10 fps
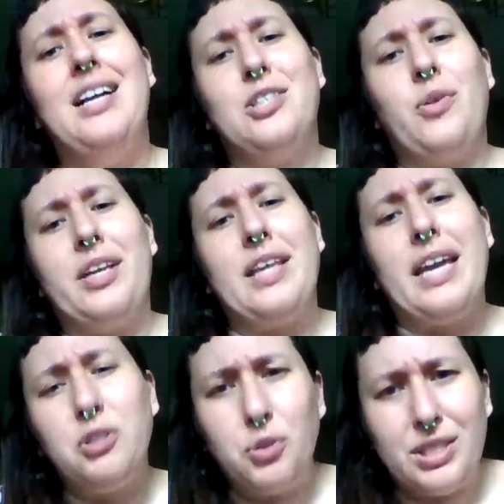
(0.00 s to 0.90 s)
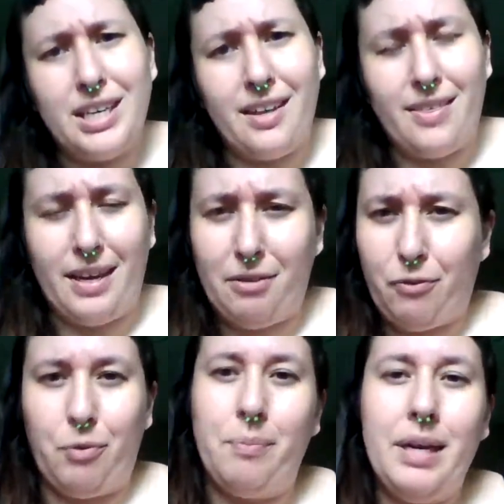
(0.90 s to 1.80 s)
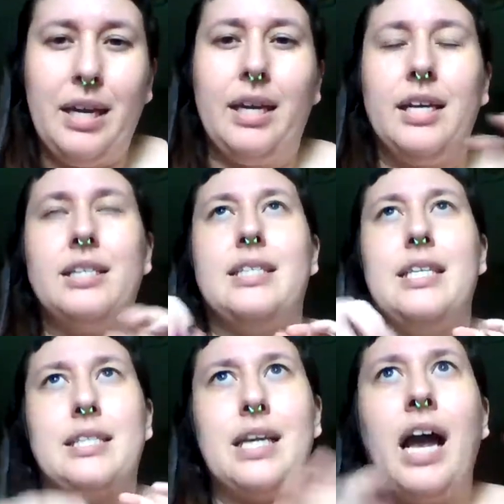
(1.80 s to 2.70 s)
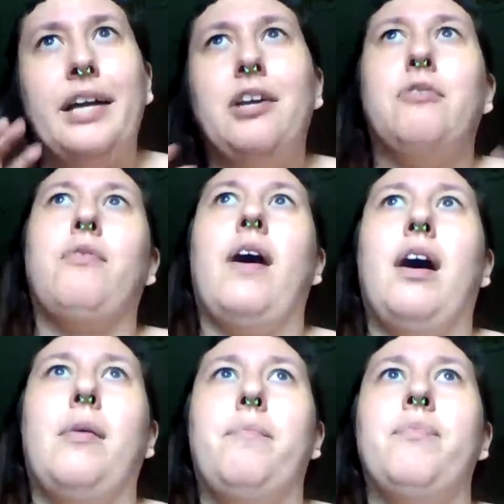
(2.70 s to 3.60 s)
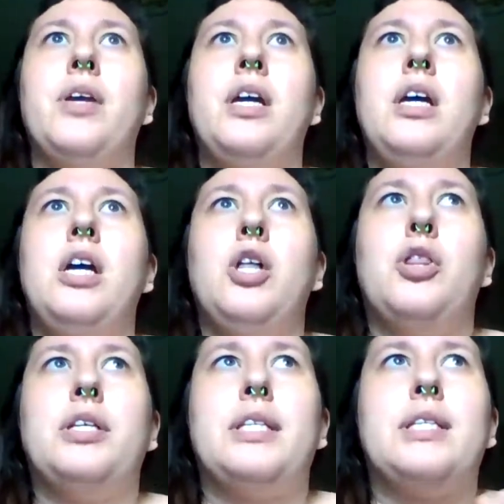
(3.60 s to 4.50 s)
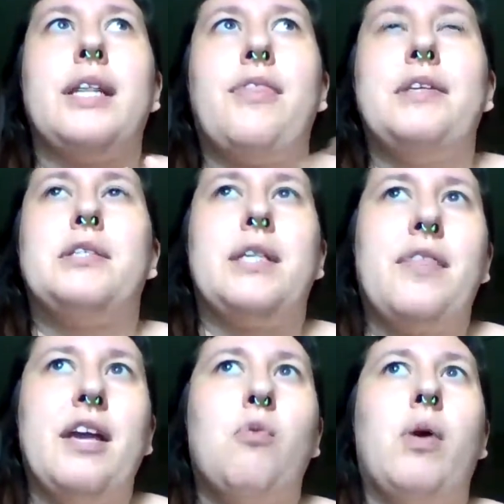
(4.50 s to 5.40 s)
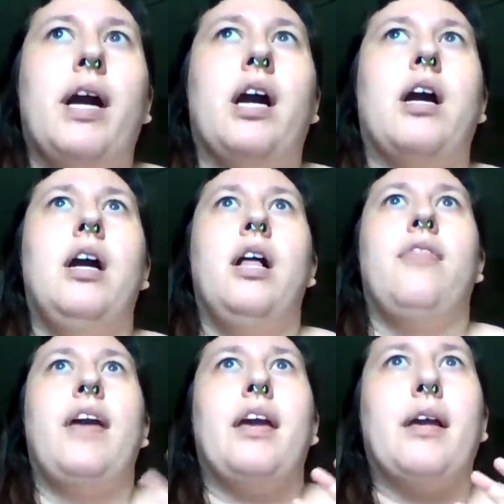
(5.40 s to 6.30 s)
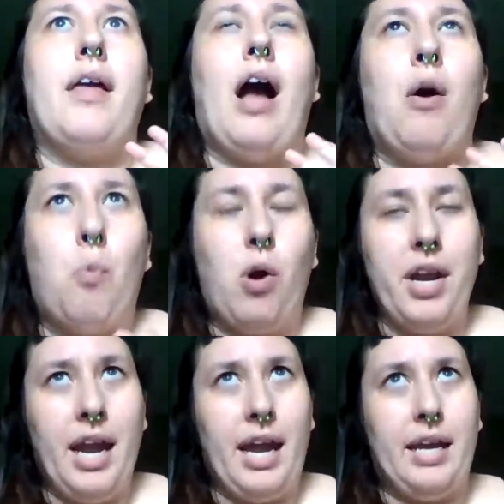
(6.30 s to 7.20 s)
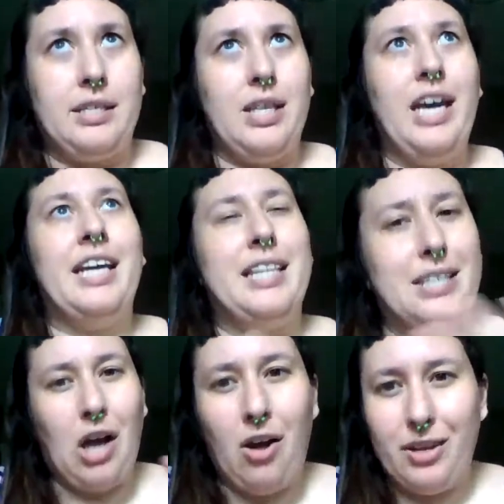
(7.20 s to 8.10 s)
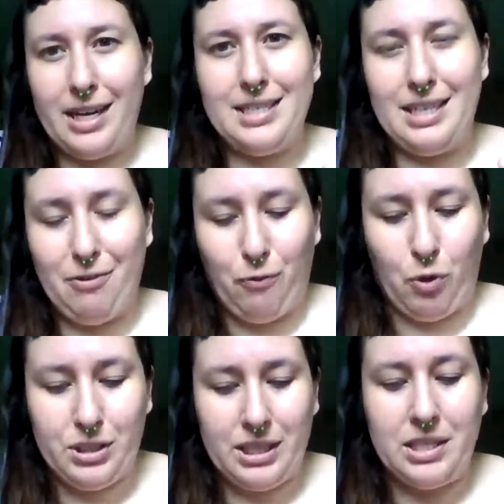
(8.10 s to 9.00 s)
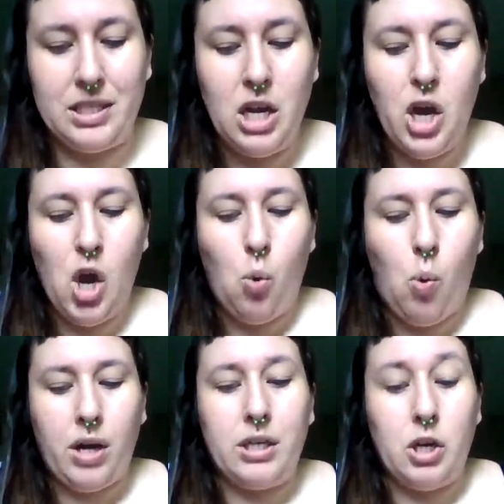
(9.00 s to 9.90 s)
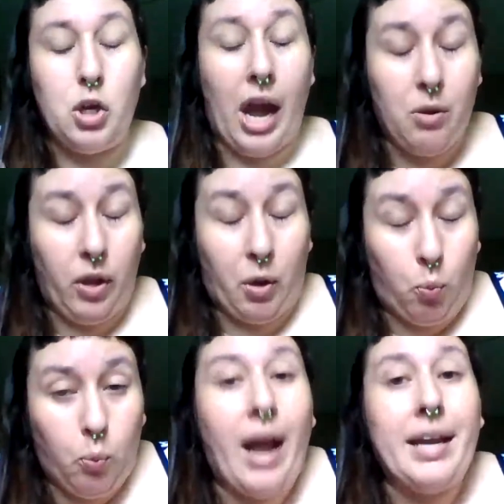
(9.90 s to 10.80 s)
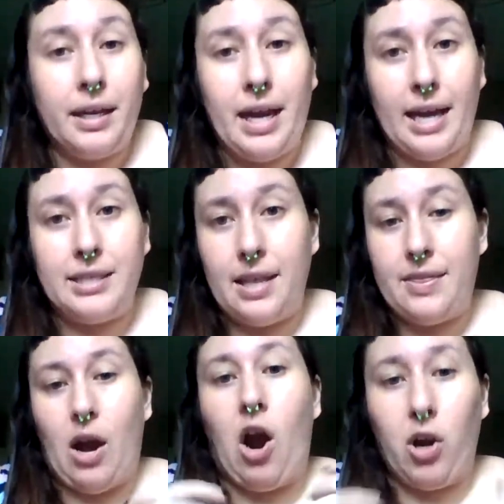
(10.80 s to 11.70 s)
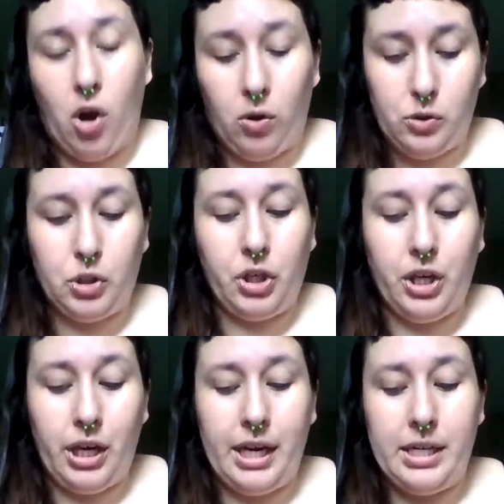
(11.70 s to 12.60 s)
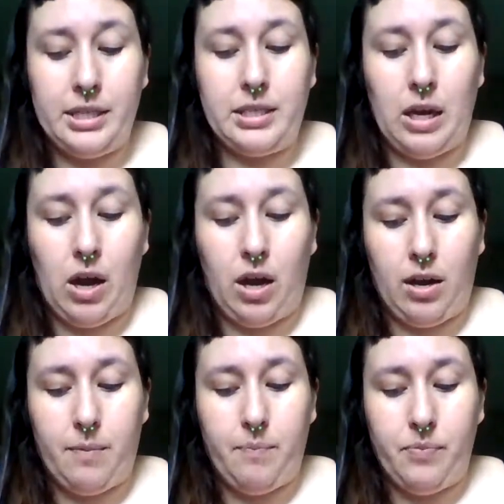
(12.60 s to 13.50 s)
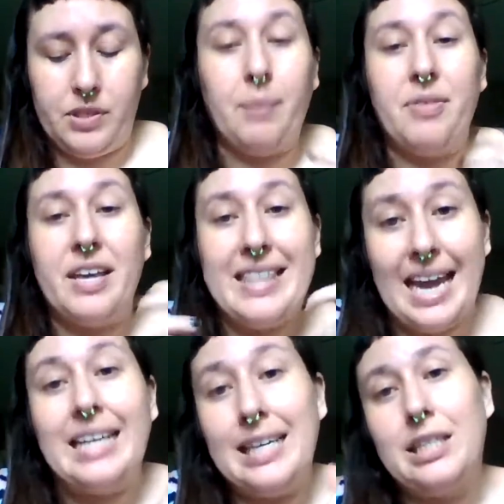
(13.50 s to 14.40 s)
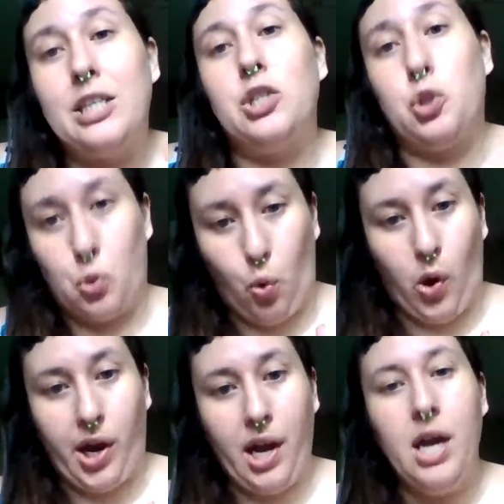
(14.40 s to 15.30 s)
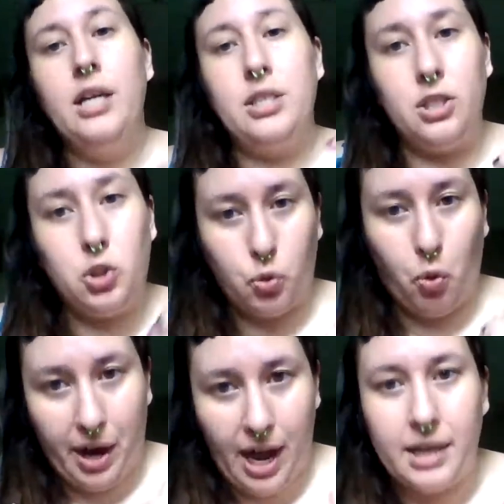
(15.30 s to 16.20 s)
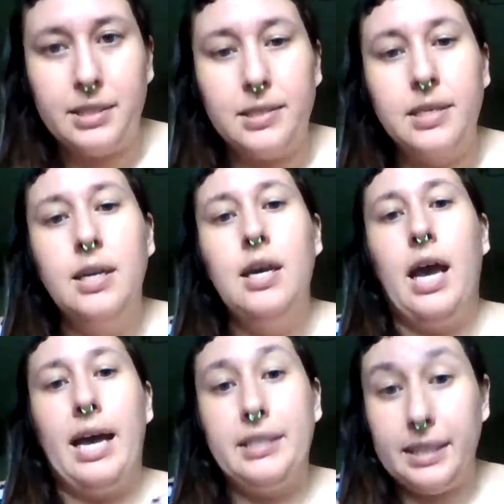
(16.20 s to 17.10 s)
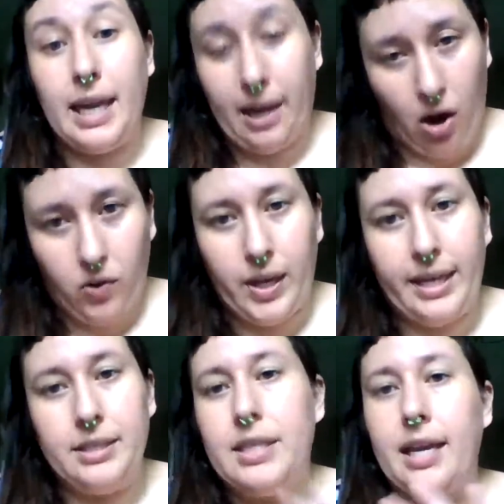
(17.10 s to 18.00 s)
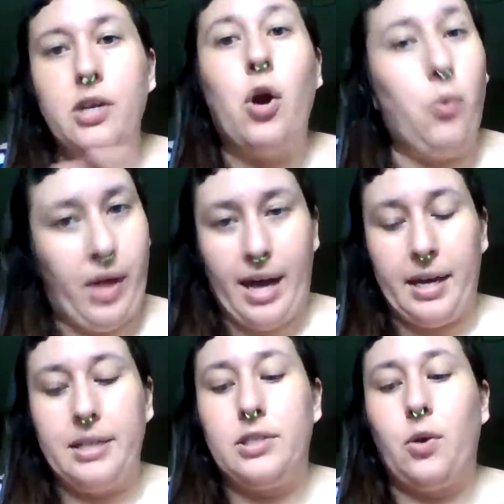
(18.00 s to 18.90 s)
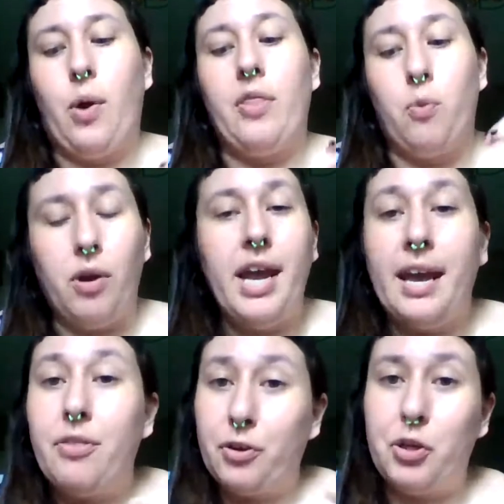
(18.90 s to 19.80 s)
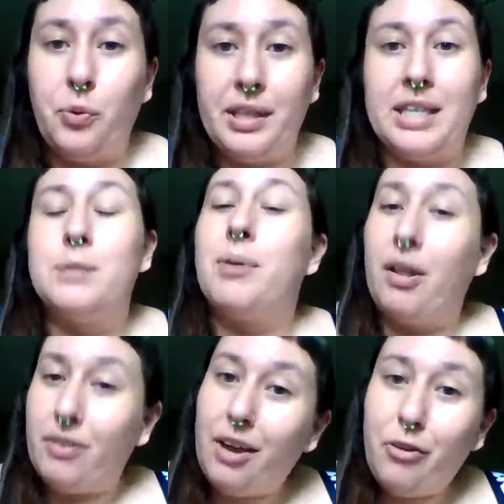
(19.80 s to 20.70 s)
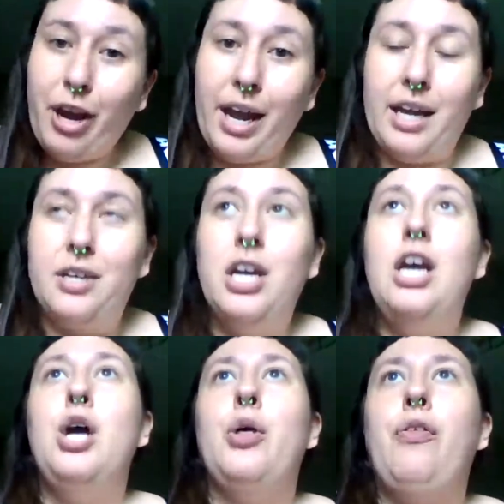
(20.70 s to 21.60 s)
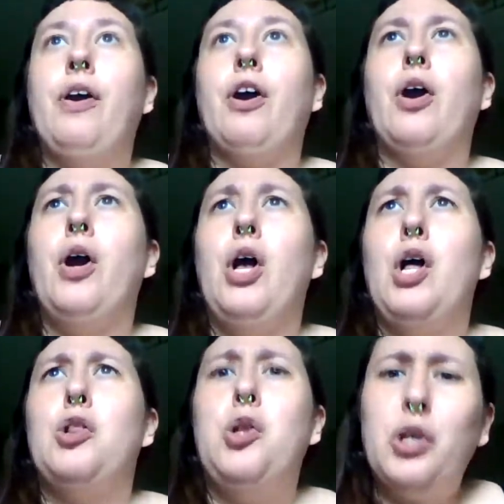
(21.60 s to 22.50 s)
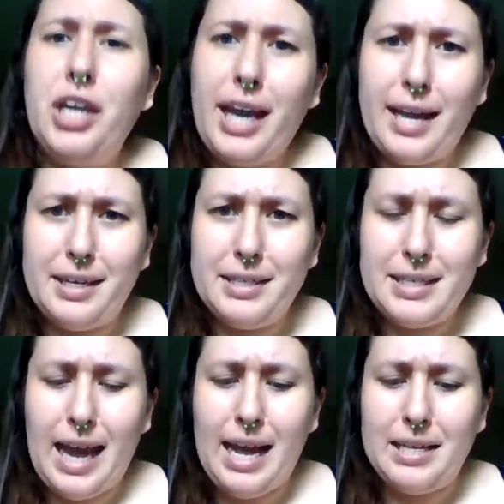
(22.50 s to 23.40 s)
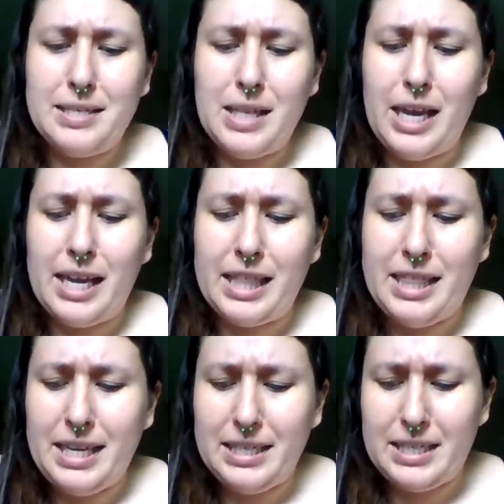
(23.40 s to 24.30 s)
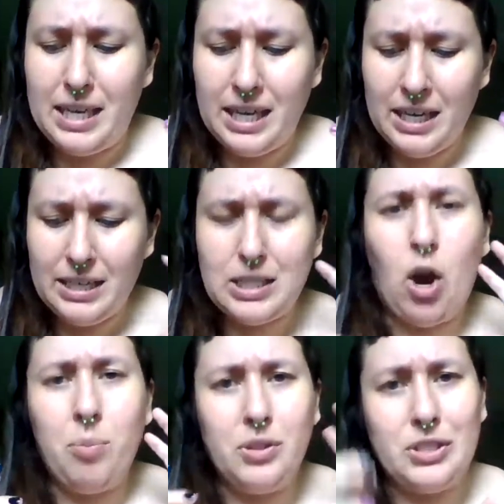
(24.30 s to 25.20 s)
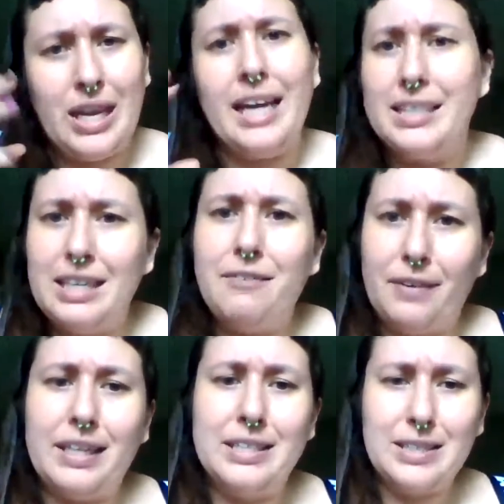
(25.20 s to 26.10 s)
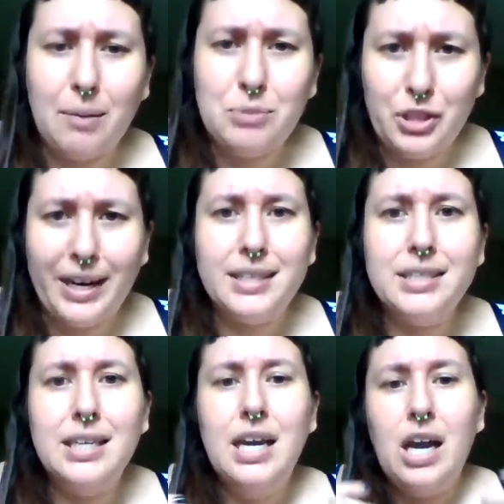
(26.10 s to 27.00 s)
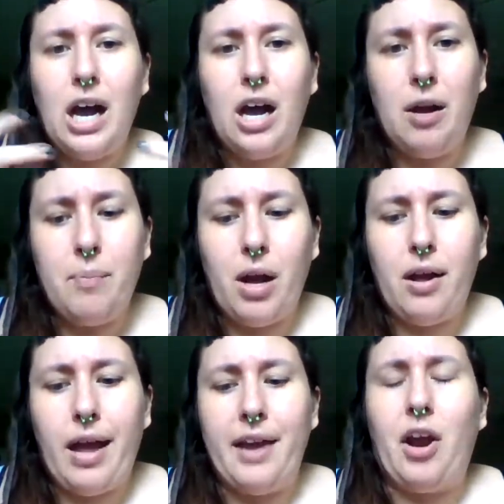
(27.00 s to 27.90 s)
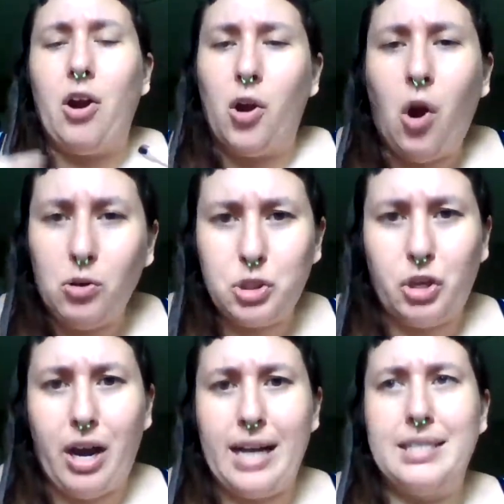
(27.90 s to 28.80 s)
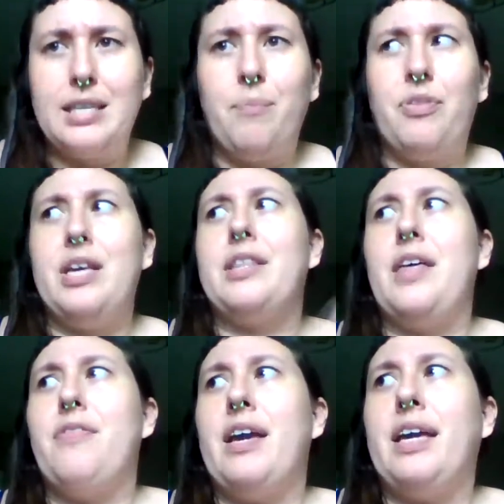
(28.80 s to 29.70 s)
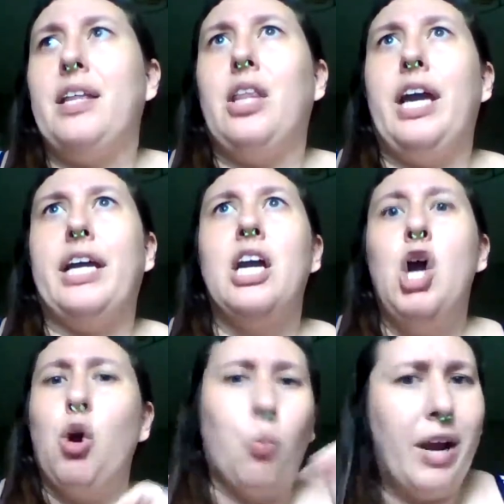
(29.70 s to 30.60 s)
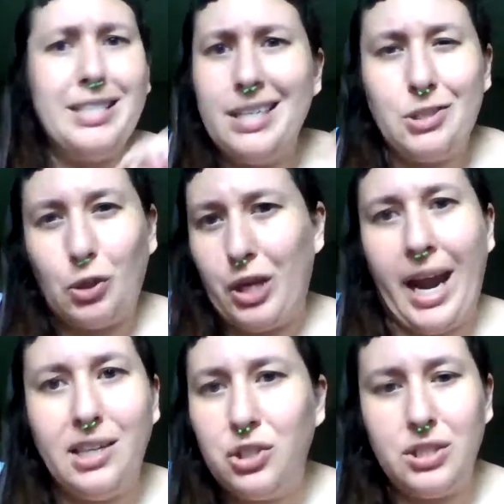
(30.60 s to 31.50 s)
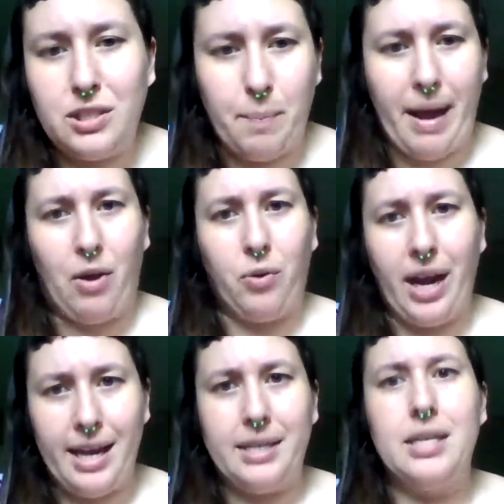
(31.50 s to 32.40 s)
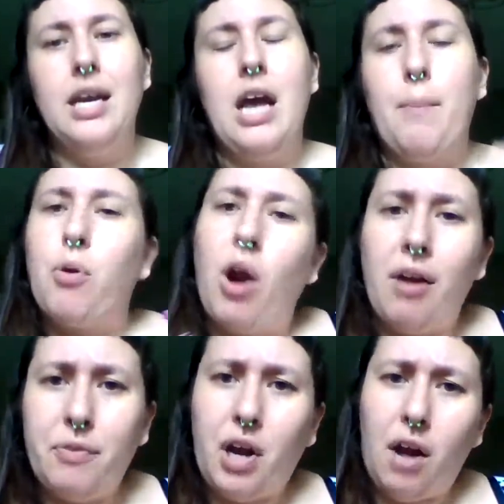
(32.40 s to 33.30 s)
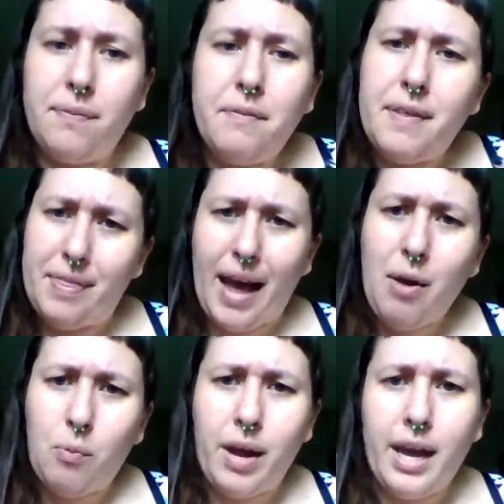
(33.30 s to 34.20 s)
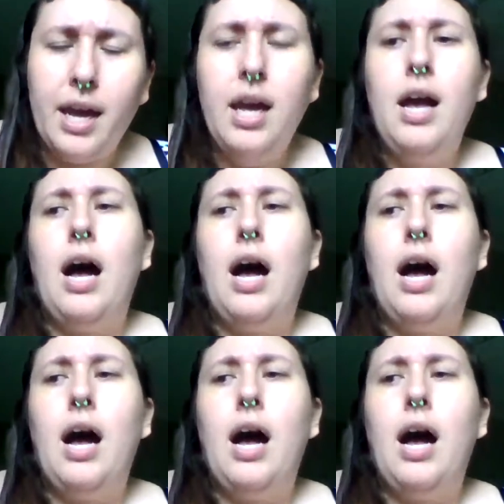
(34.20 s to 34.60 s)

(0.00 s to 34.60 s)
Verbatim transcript: So like the interesting thing for me is this kind of um, this this thing where they, on one hand, like colonizing forces want like recognize that our culture is um, something they need to destroy to destroy us and to take our land. They know that, and so on the one hand they're doing this, but on the other hand they're looking at us as like these almost scientific subjects, um, uh, and our culture as something that they can like write dissertations about and profit off of in that way.